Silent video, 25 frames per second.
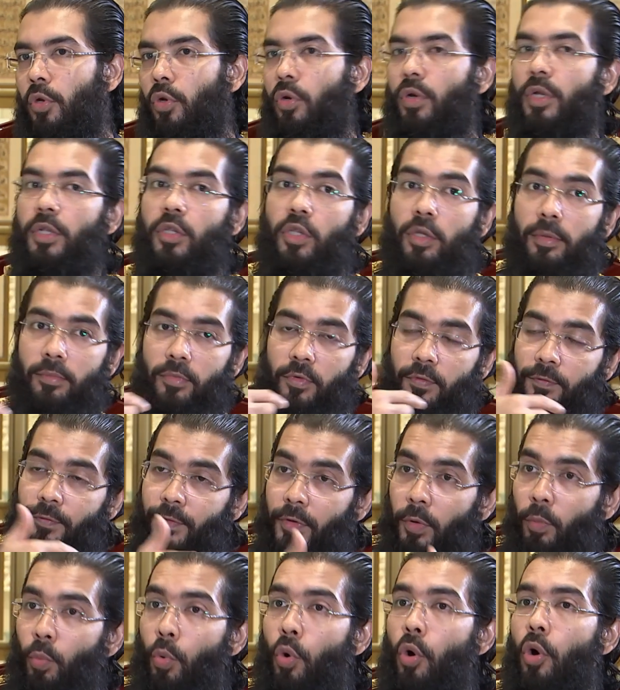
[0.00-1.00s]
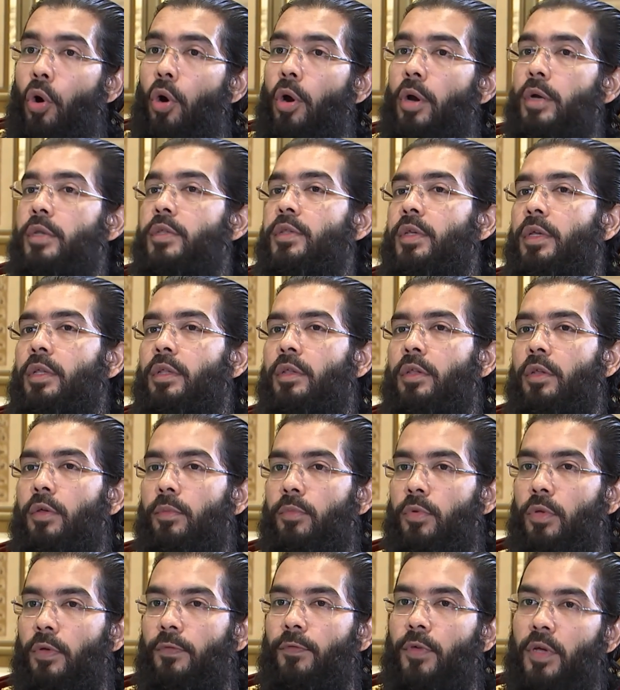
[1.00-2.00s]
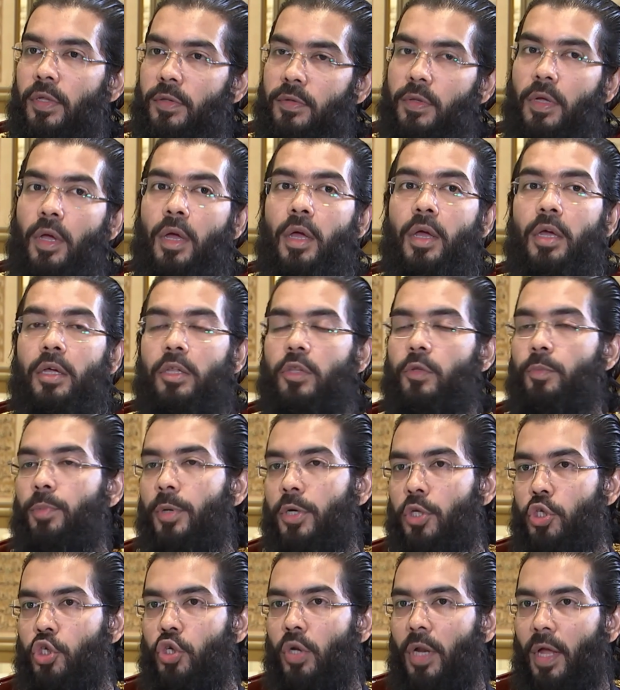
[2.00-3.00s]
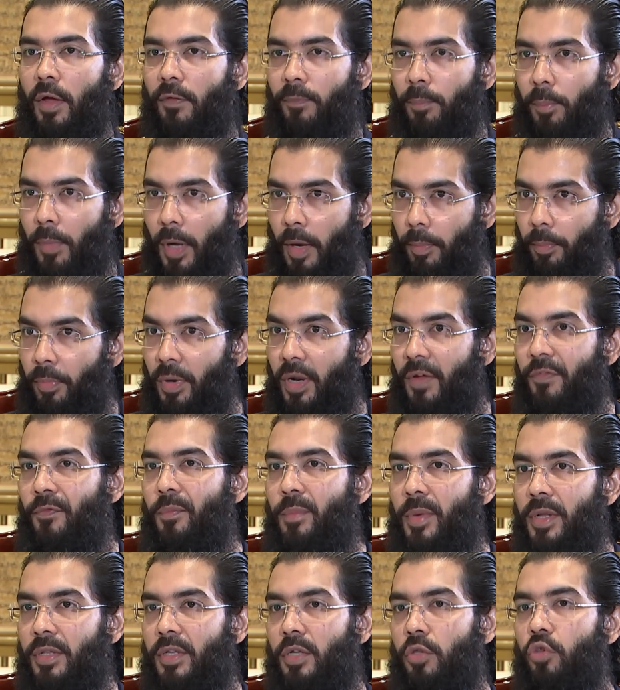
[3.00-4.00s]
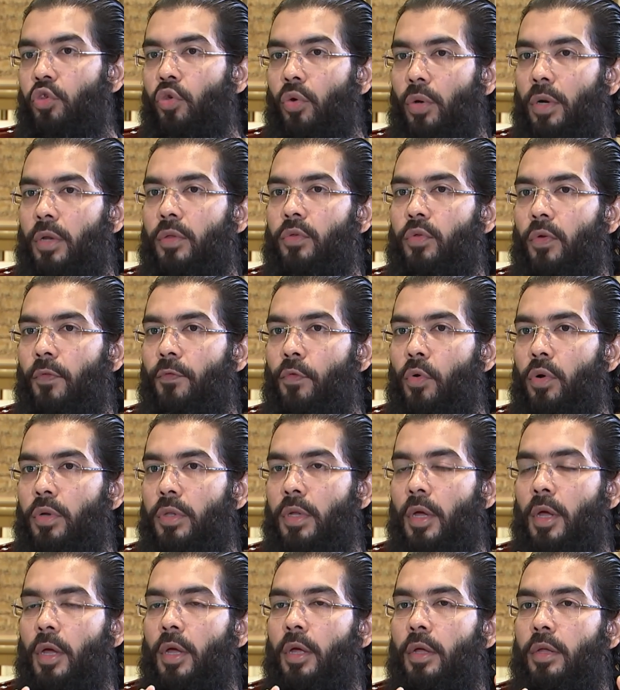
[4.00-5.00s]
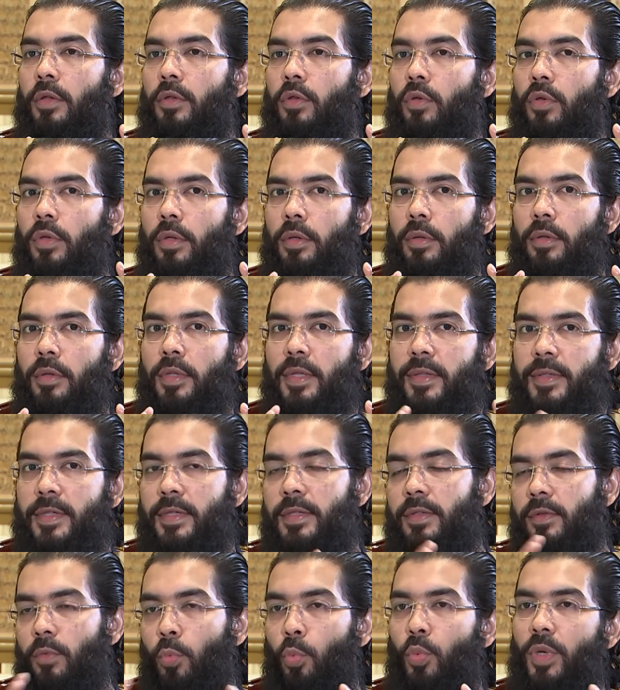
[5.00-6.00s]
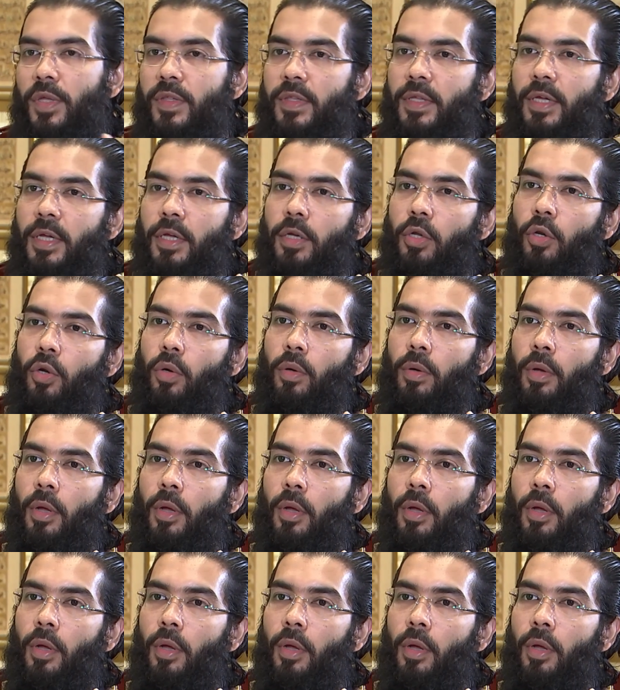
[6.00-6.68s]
in terms of rewards, in terms of his spiritual upliftment, and so on and so forth. So this is, we see,